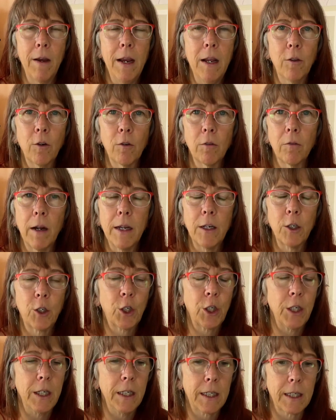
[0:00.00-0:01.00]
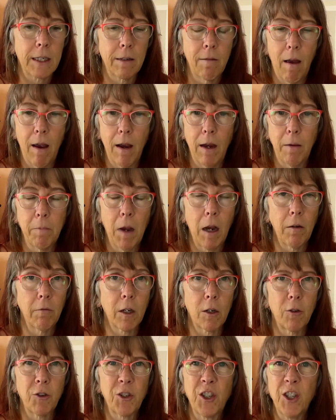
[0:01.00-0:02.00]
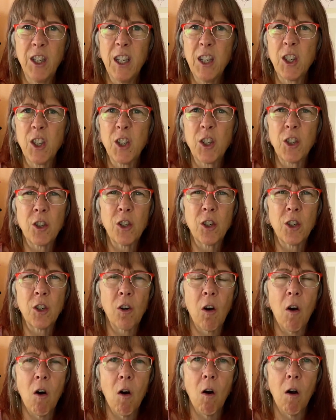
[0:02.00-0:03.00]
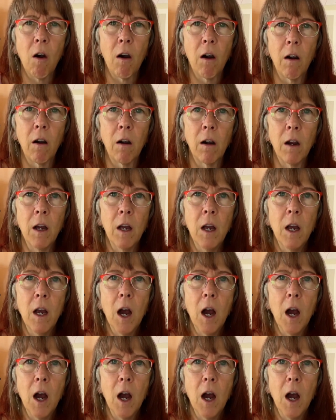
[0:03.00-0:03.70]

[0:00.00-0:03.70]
either like she's like my little sister or